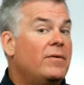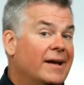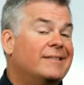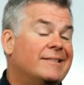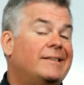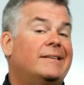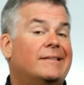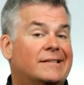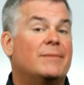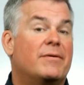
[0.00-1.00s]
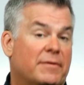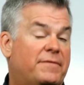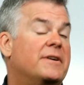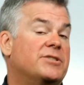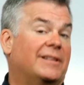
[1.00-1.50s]
Actually, uh, some of them
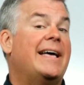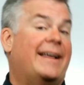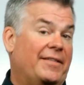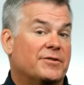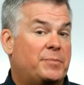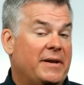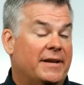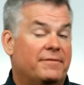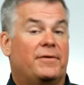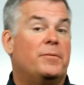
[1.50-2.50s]
fudge a lot on their speed info,